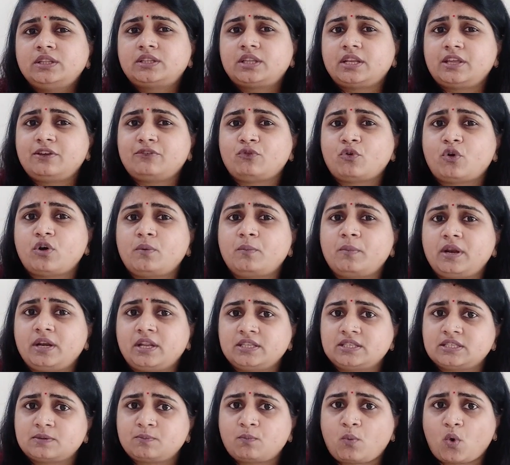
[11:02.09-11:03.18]
3-4
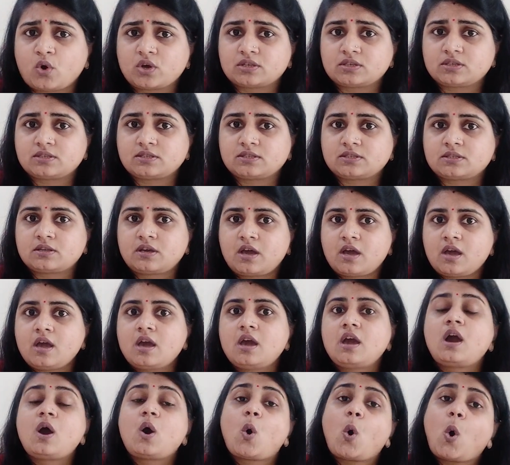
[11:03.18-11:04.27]
minutes pause.
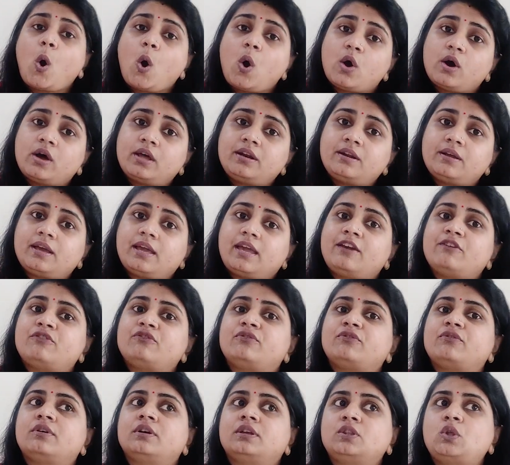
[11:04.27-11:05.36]
Or
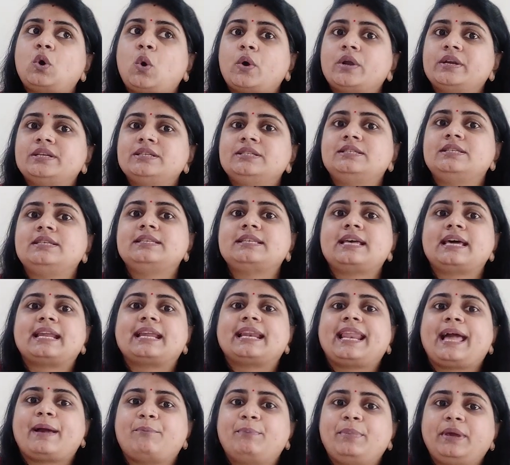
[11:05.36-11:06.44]
if the audiences are
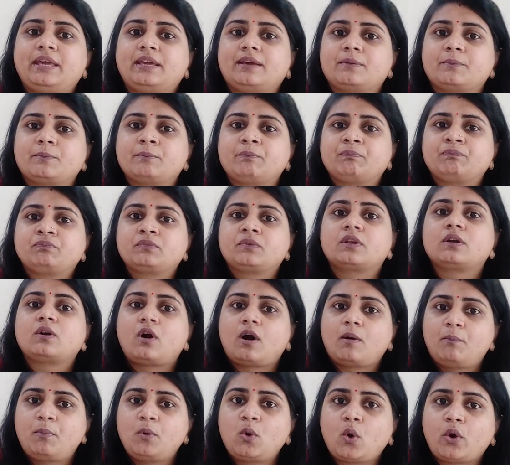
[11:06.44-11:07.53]
clapping,
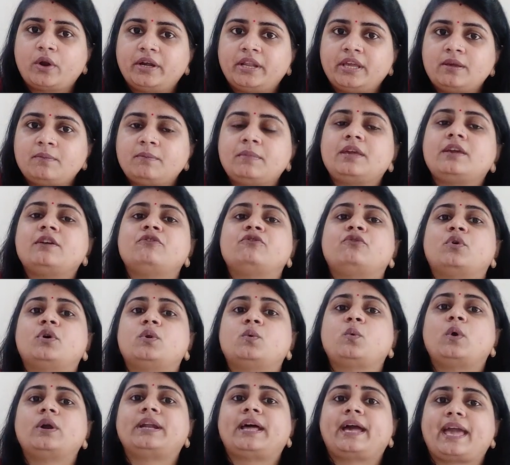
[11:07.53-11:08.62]
applauding me
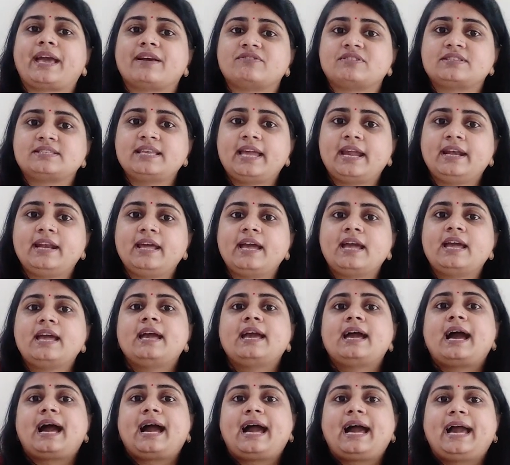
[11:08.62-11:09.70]
for what I have said,
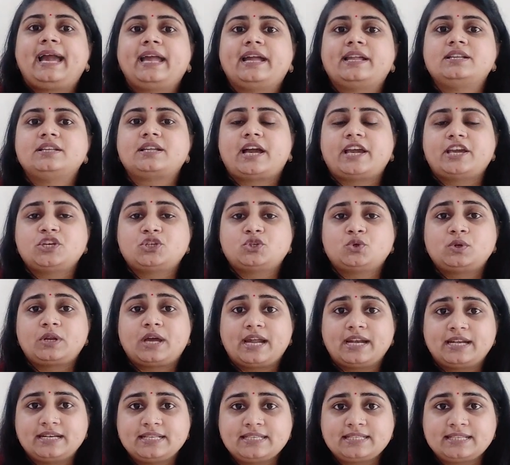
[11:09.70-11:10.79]
I should
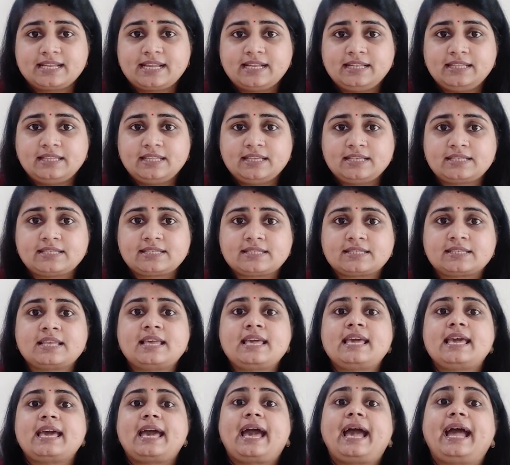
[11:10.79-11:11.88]
understand this
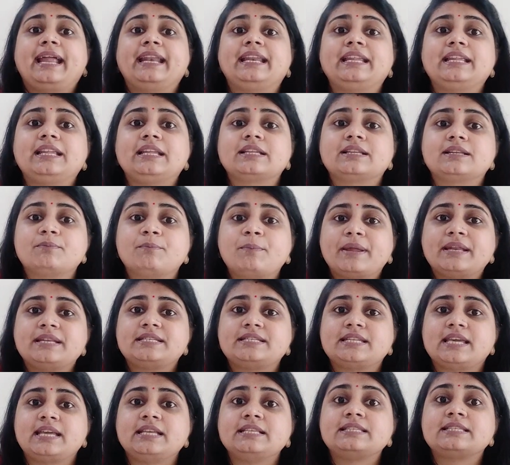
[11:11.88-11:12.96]
and
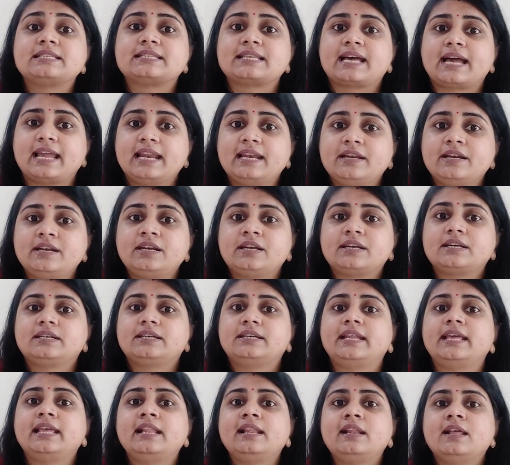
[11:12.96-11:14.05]
maintain silence
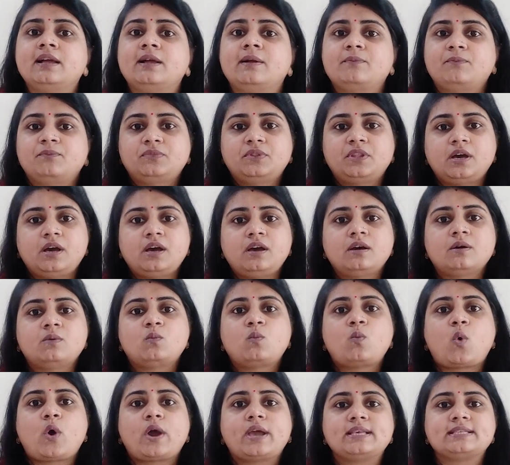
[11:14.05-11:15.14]
till the
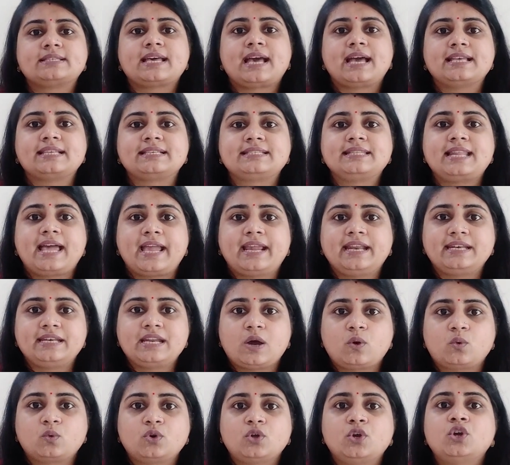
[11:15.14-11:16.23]
voice has died
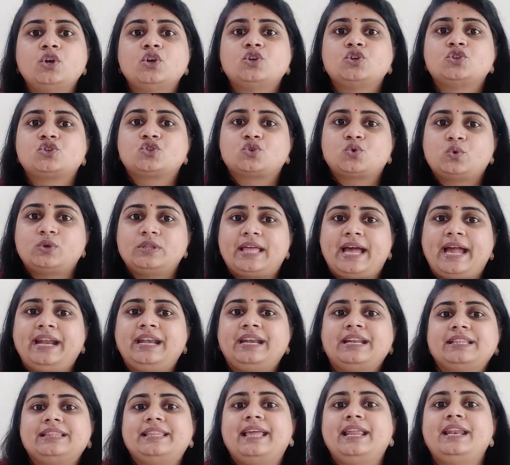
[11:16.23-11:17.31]
down, so
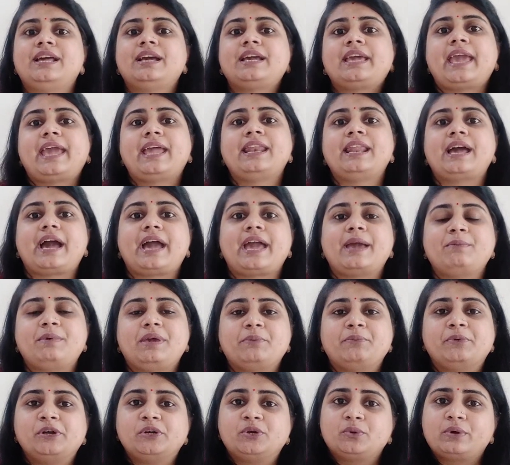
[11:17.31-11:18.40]
that then again I'm
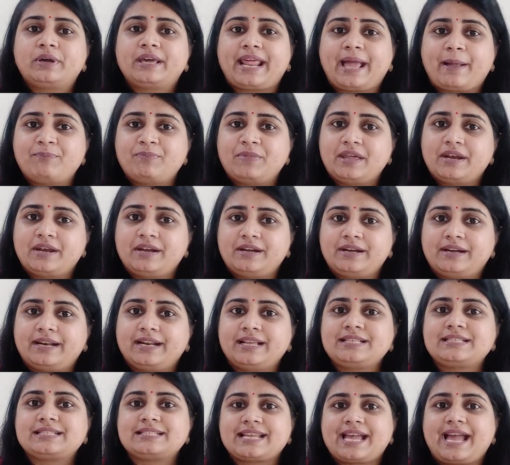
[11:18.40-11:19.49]
able to grab their
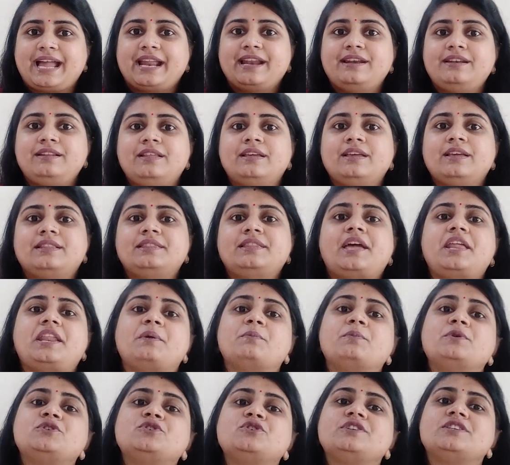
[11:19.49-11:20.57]
interest and they're
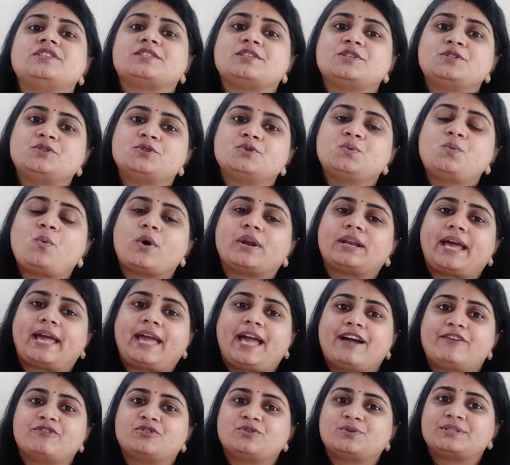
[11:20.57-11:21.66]
able to listen to what I
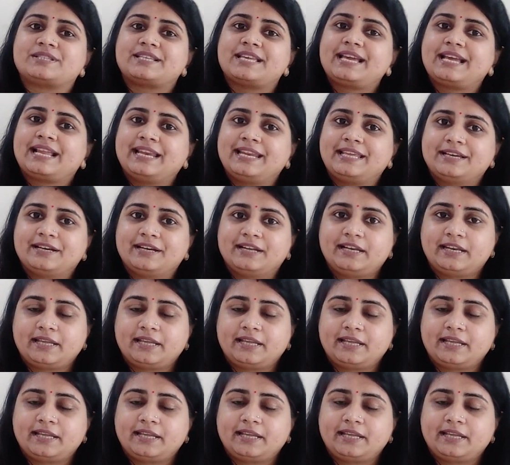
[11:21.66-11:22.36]
have to say clearly.